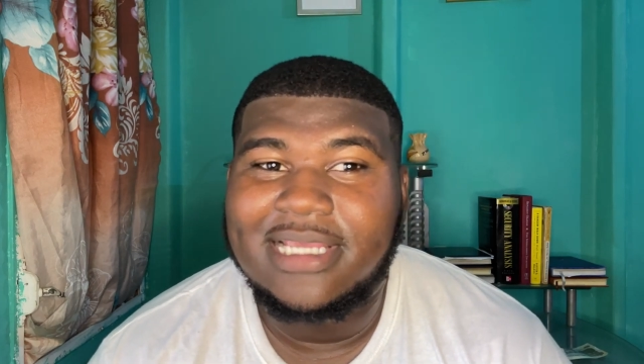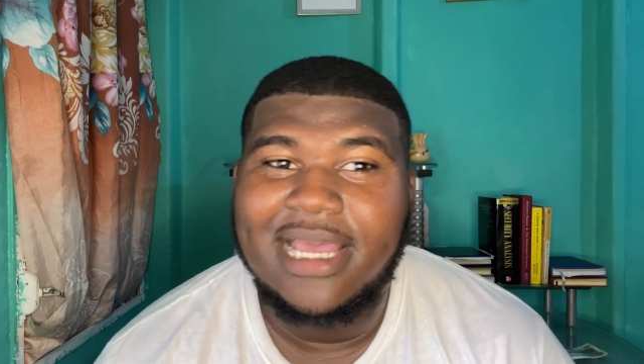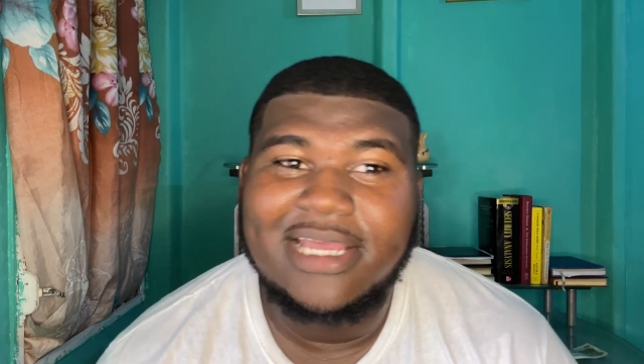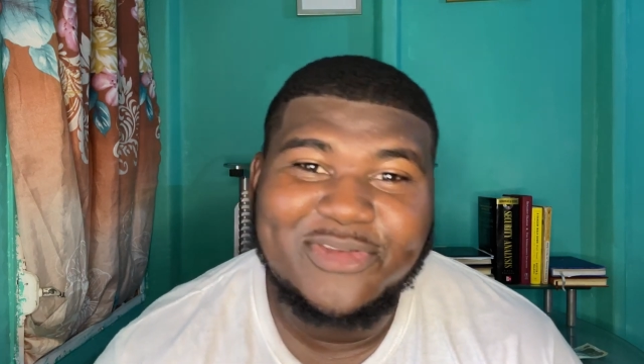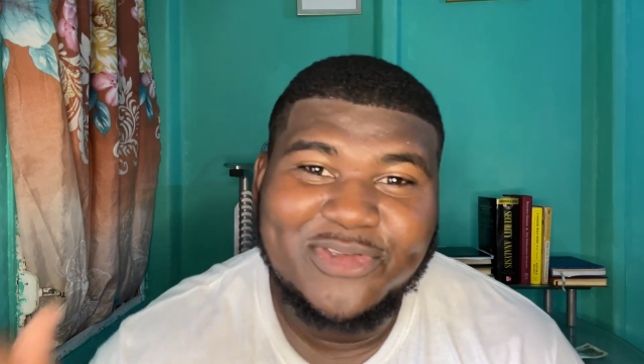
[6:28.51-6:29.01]

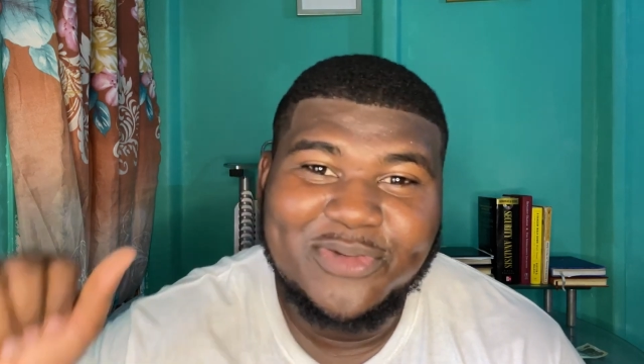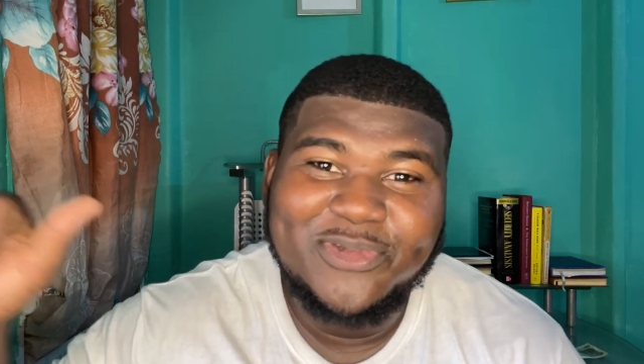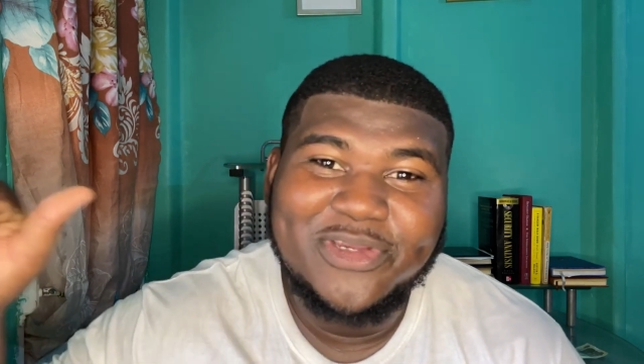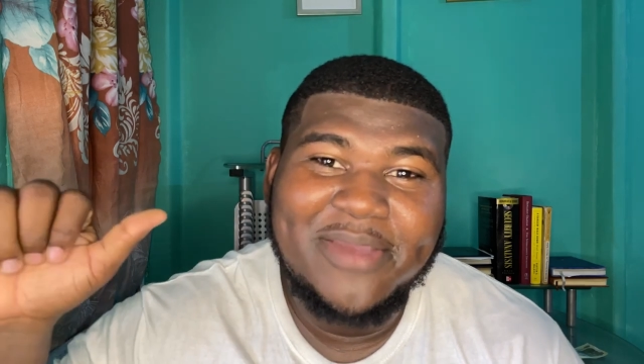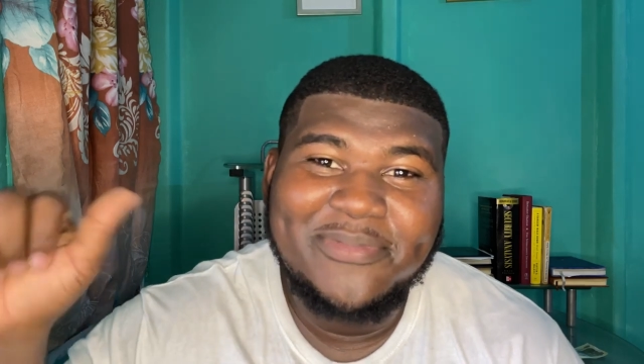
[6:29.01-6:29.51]
and
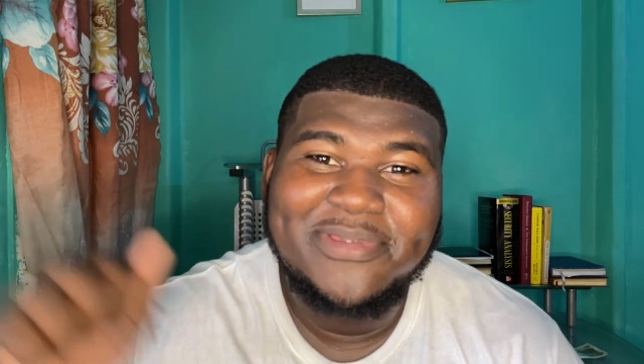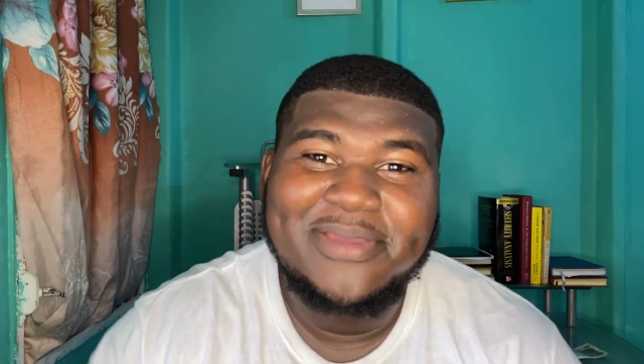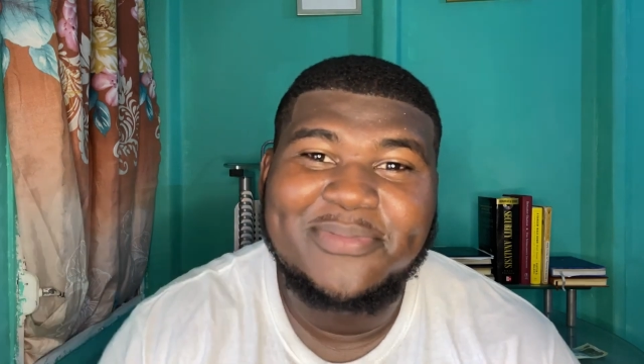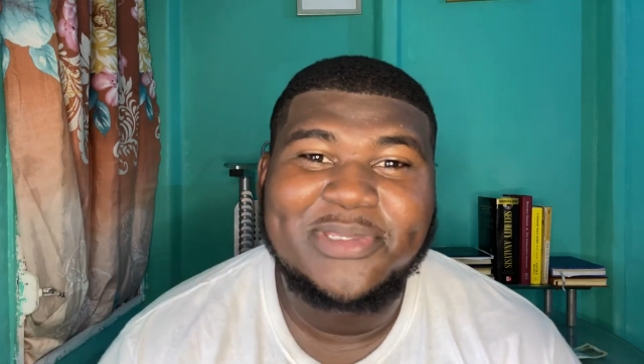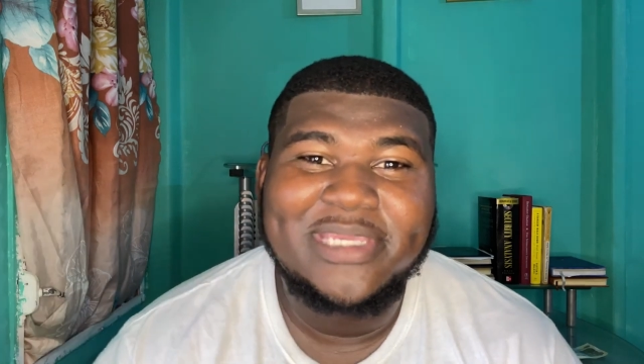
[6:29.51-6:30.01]
subscribe to
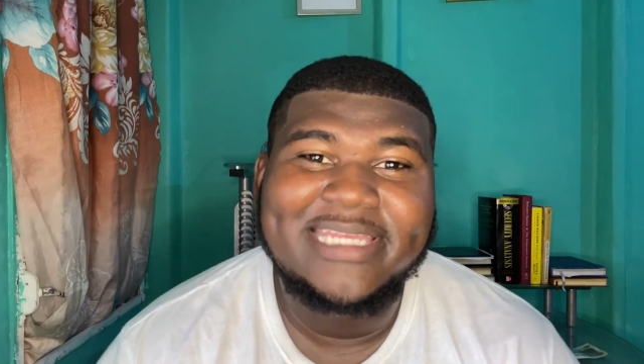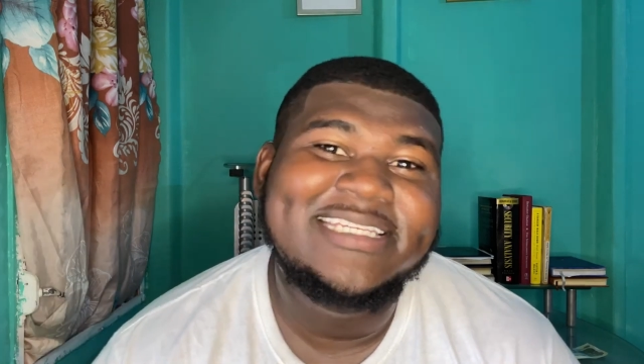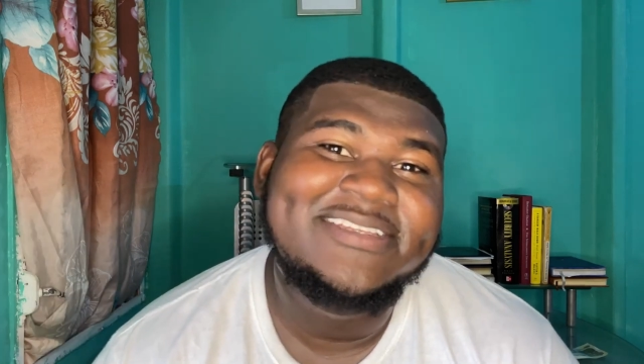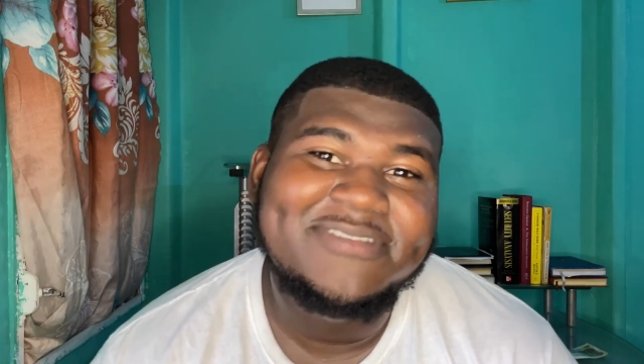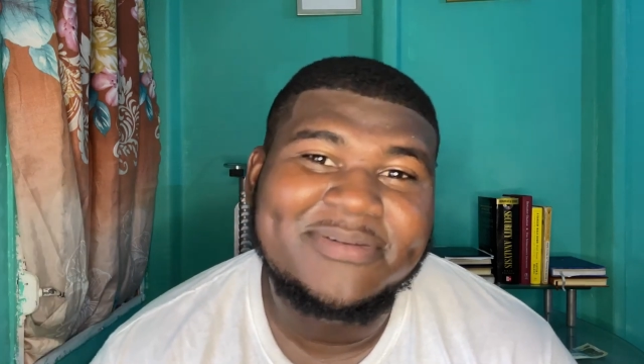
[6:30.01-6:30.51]
them to get
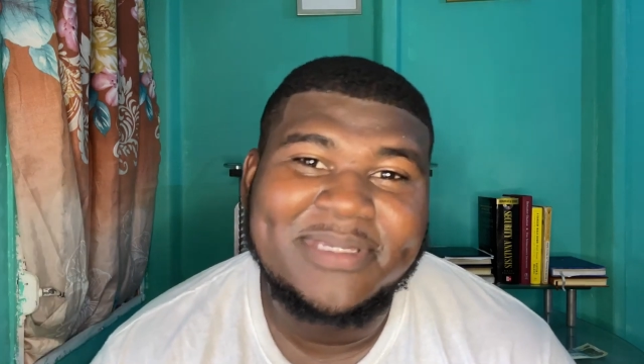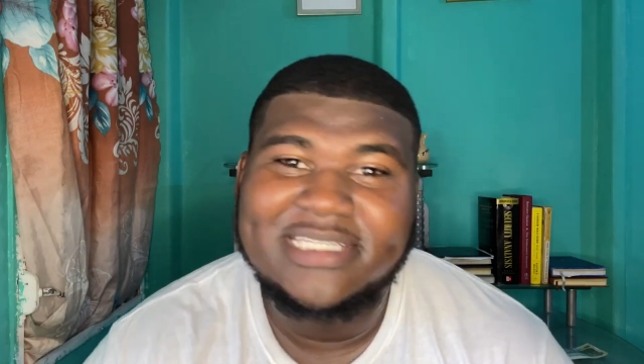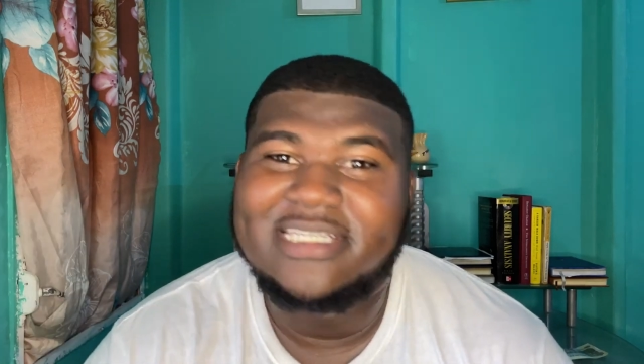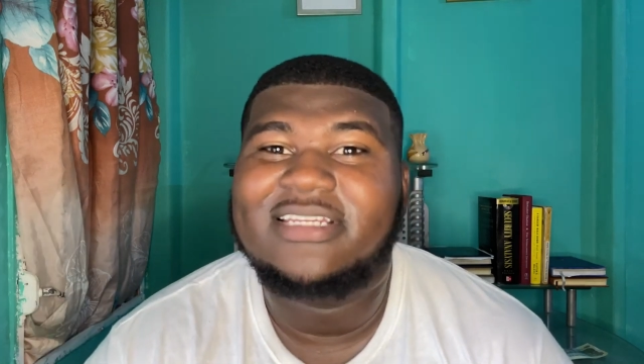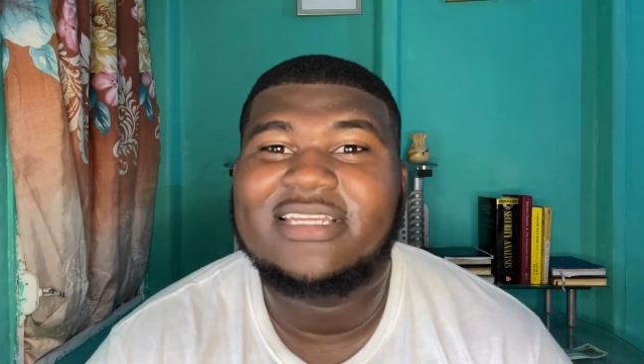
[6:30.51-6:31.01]

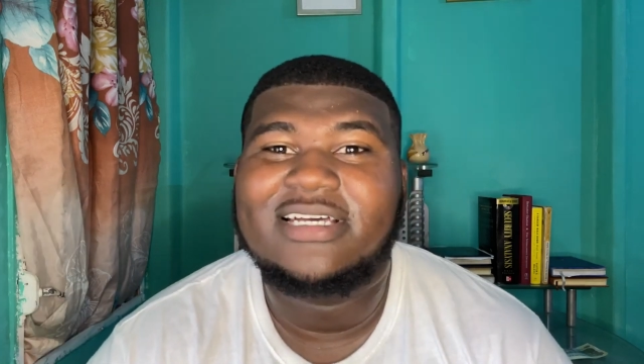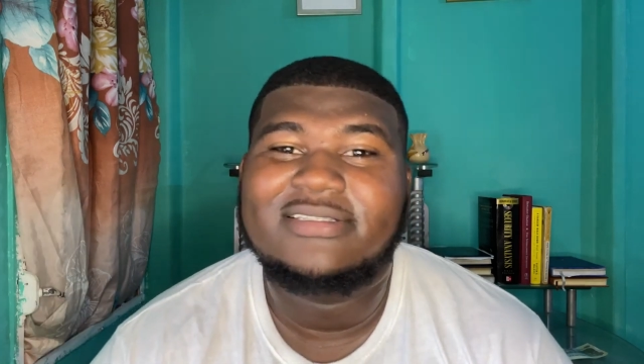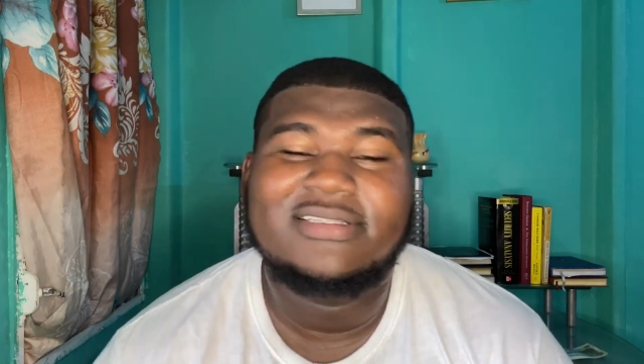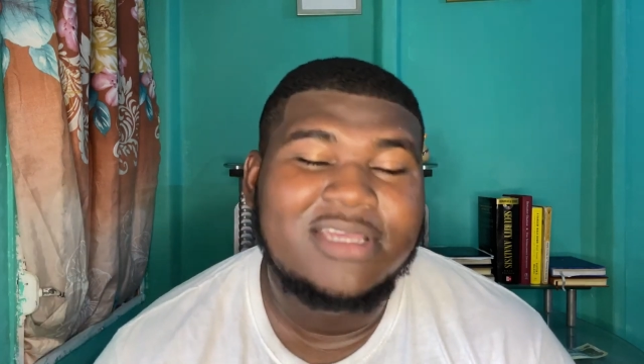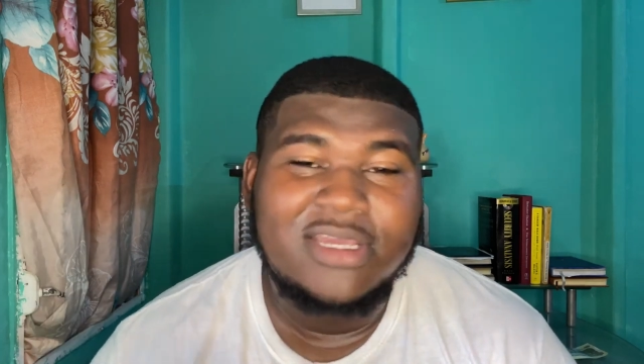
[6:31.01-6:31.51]
information
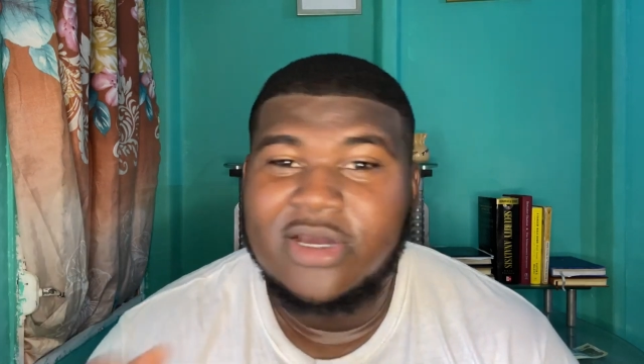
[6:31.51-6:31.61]
on